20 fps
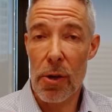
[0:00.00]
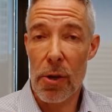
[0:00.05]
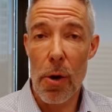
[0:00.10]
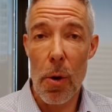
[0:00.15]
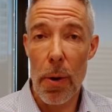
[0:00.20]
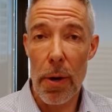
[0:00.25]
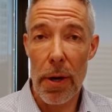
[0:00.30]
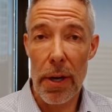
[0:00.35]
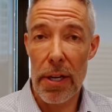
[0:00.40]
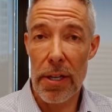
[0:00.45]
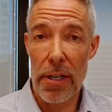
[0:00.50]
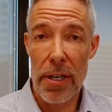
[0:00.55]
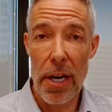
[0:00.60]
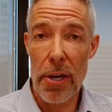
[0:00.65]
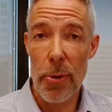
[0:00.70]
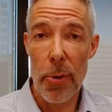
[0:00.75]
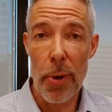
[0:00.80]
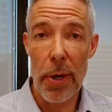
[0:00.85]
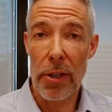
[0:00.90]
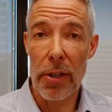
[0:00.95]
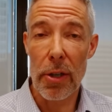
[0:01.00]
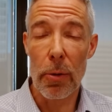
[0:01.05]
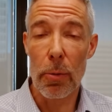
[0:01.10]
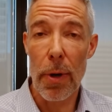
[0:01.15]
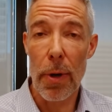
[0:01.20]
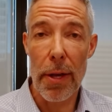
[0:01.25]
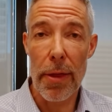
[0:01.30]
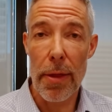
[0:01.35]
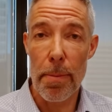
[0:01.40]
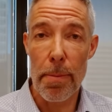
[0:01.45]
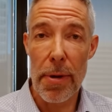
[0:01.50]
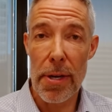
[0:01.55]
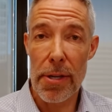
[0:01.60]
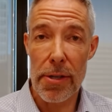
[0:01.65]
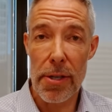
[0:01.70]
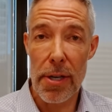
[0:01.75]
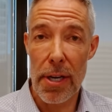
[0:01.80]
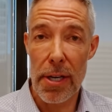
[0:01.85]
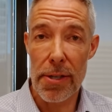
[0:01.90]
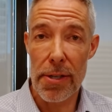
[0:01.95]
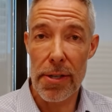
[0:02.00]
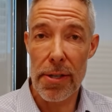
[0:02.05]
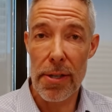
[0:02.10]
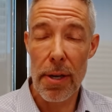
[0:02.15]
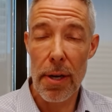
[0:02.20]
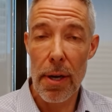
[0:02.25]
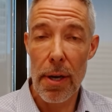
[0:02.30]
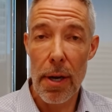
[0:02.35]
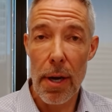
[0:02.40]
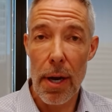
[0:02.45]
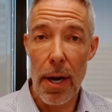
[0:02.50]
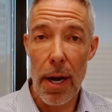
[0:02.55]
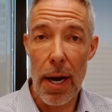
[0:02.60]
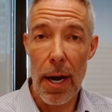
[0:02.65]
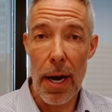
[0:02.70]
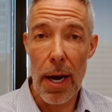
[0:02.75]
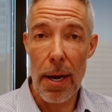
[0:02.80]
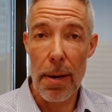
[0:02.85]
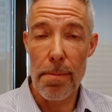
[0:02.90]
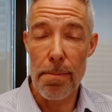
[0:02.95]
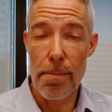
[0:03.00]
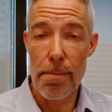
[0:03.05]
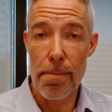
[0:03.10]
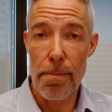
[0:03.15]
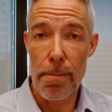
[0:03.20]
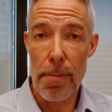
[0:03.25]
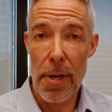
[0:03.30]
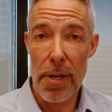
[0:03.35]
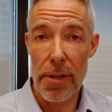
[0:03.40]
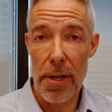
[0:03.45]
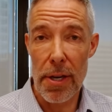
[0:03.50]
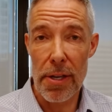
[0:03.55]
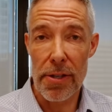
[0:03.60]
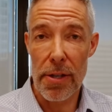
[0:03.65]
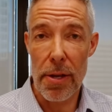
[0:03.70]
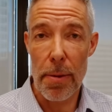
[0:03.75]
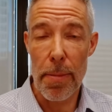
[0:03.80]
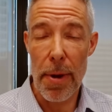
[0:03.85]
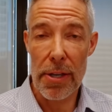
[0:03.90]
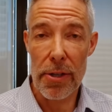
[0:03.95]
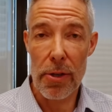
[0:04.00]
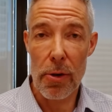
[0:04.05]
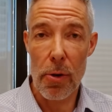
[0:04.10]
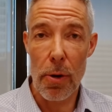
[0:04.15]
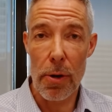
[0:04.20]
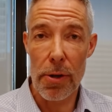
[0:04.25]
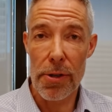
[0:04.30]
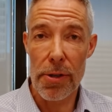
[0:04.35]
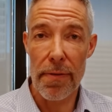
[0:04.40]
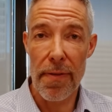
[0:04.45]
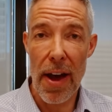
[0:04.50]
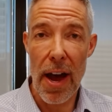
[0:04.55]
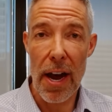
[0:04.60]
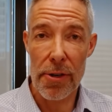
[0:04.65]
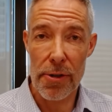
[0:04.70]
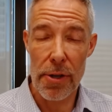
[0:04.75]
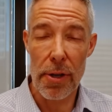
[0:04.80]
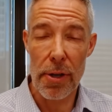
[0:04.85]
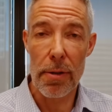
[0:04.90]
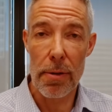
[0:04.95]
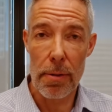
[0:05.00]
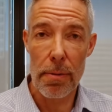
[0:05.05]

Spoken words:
quo and continuing to run the business is the best course of action.